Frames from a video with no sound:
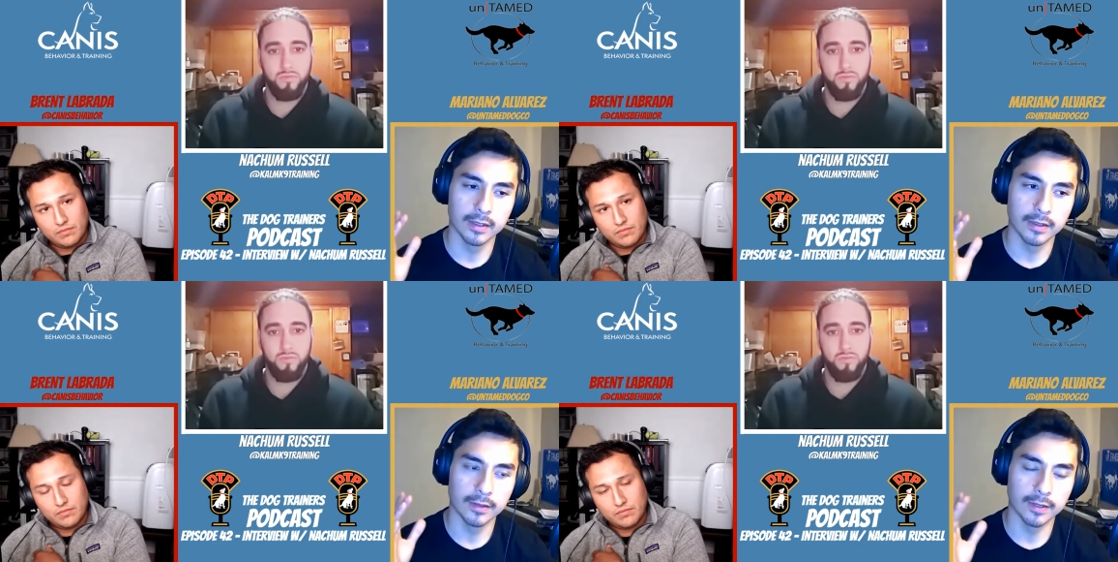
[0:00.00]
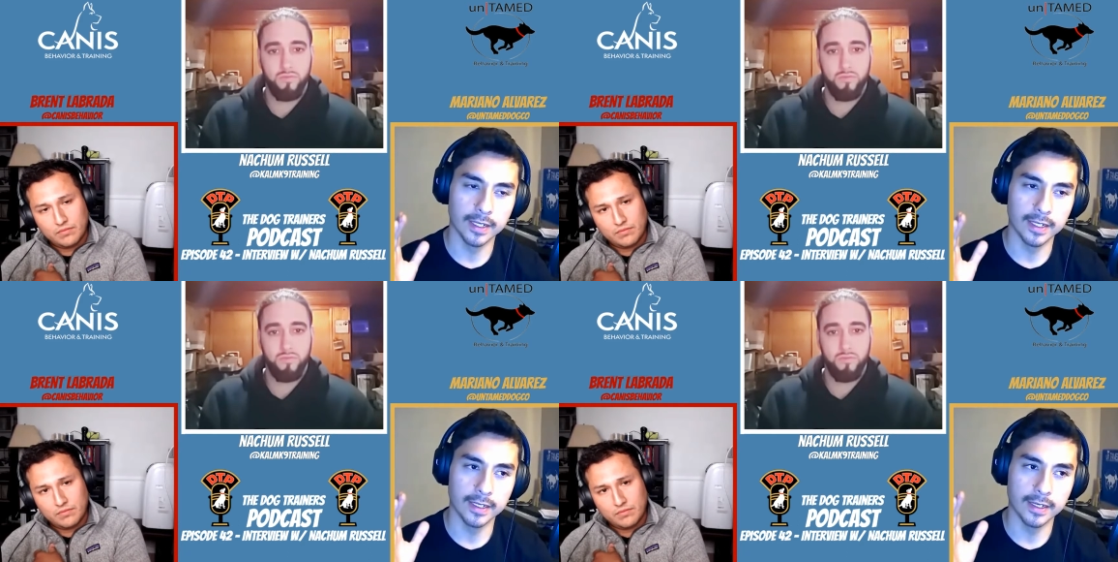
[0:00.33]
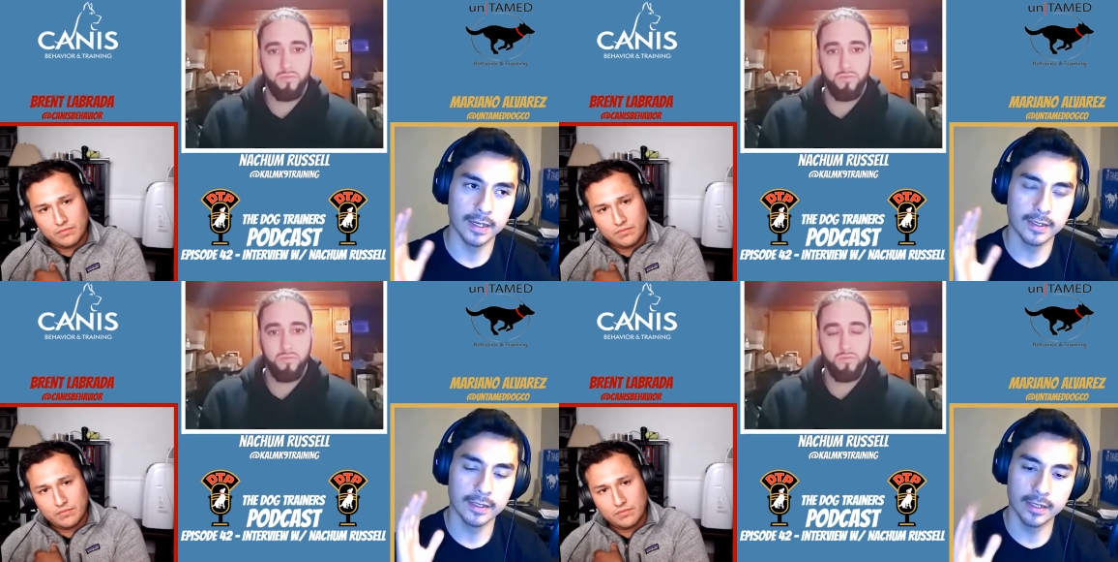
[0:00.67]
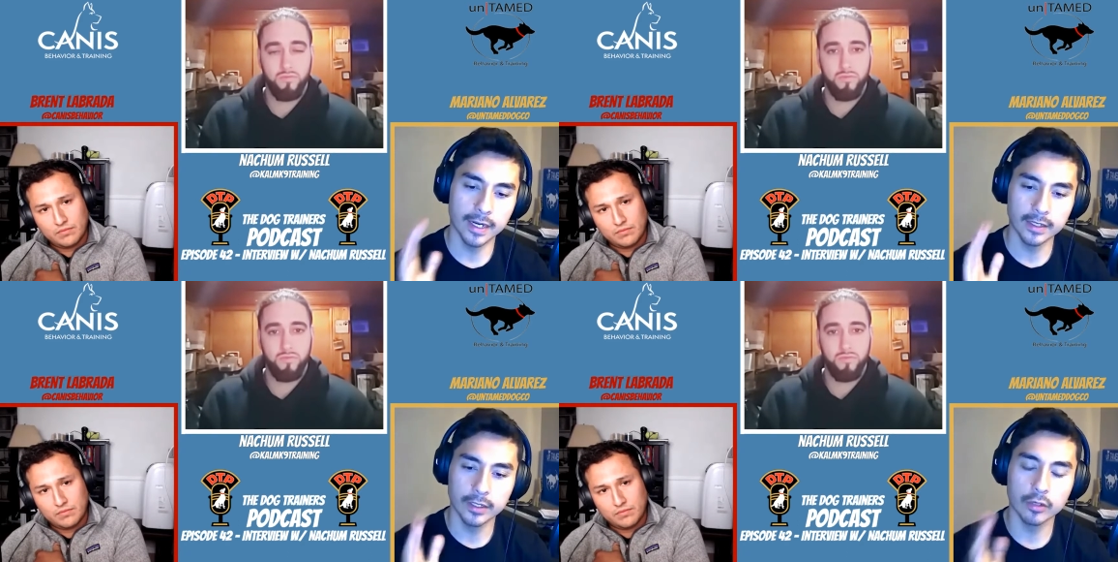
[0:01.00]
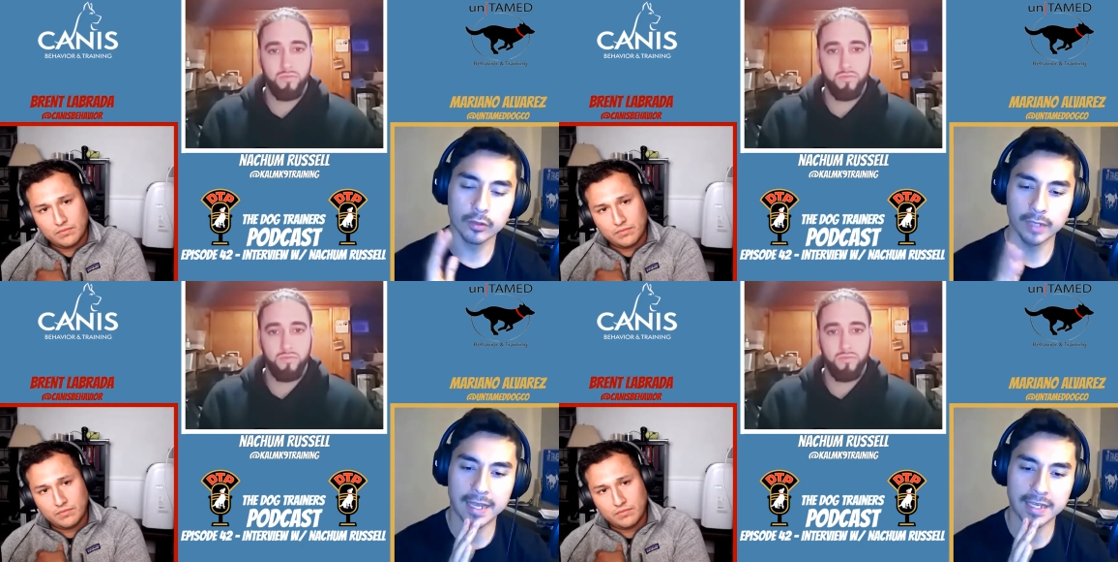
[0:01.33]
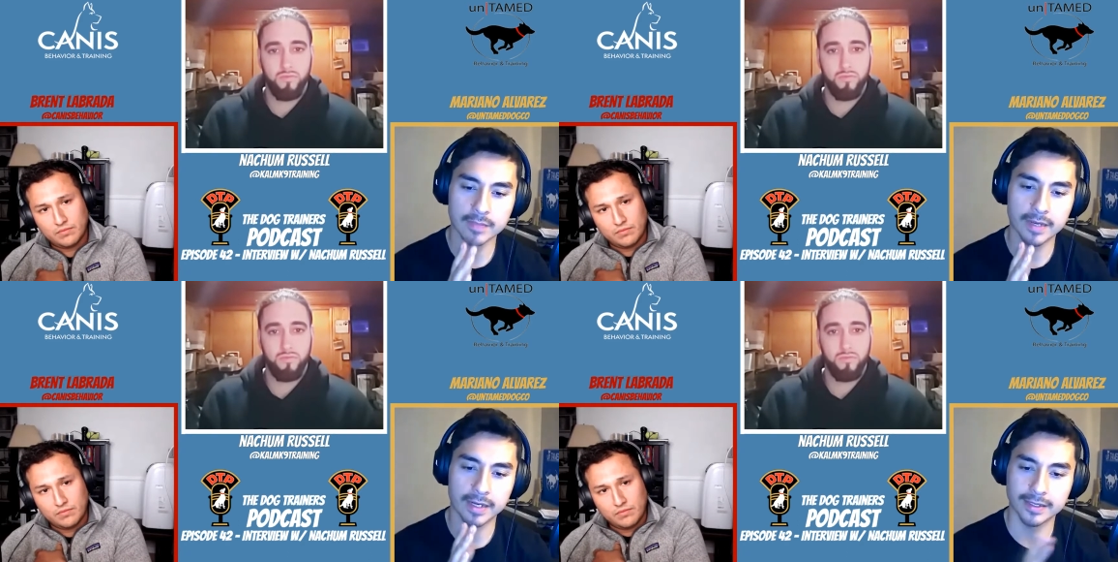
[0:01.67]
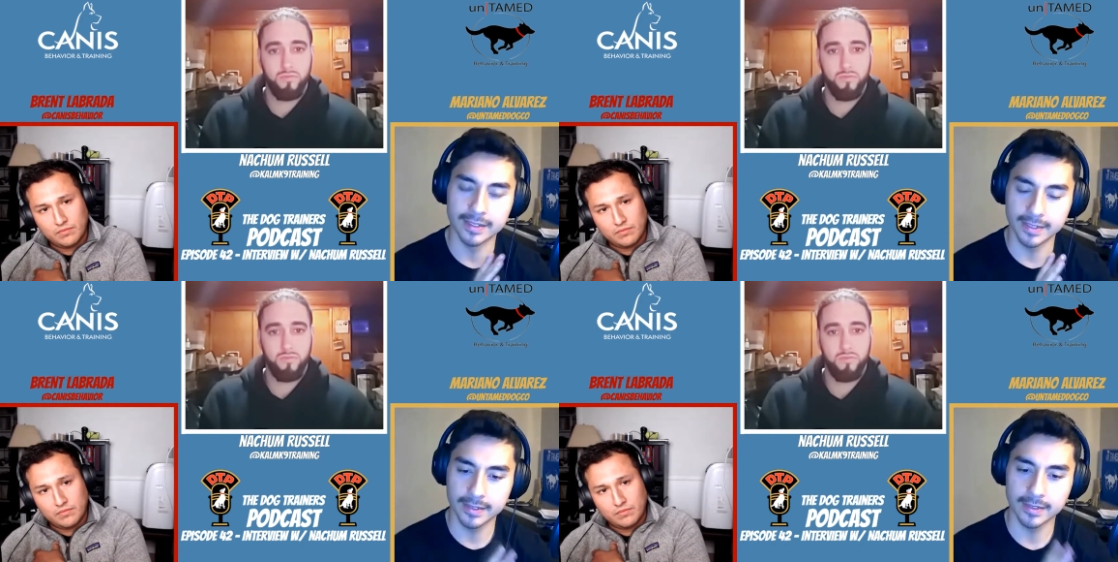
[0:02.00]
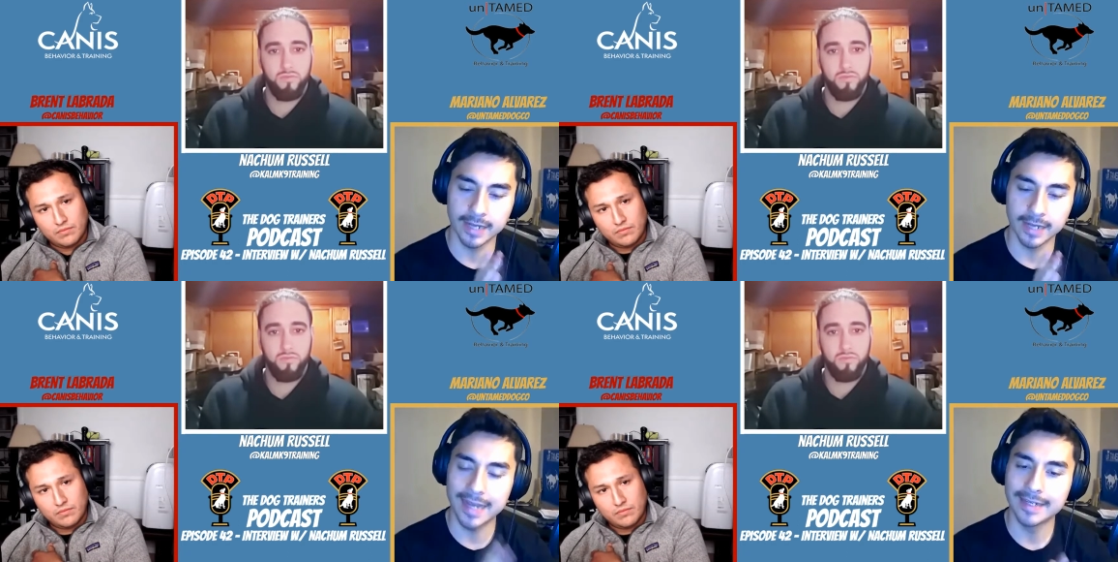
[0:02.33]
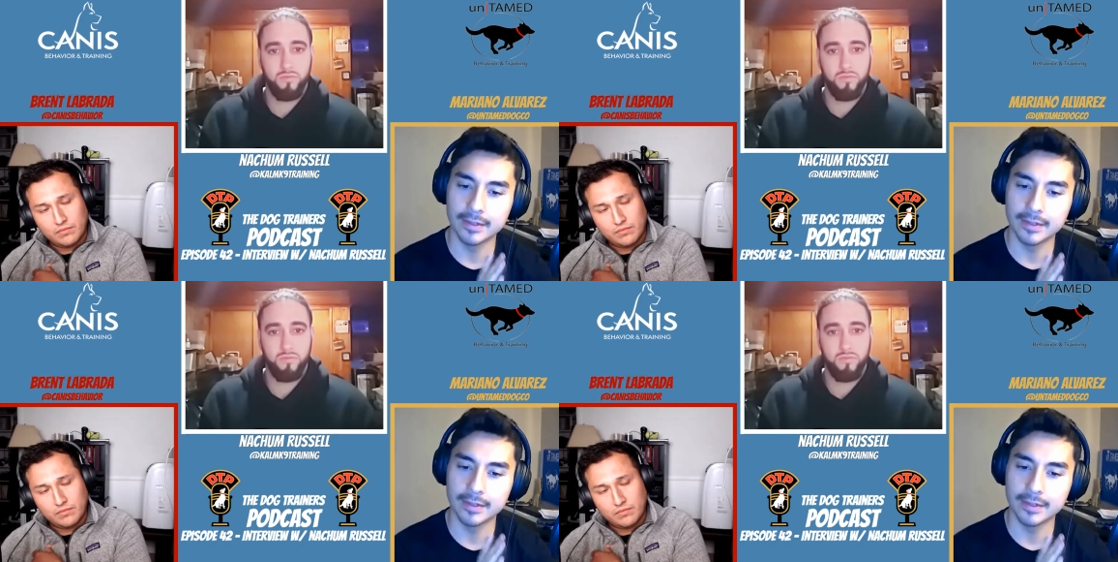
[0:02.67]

Speaker 1: the technical aspect is kind of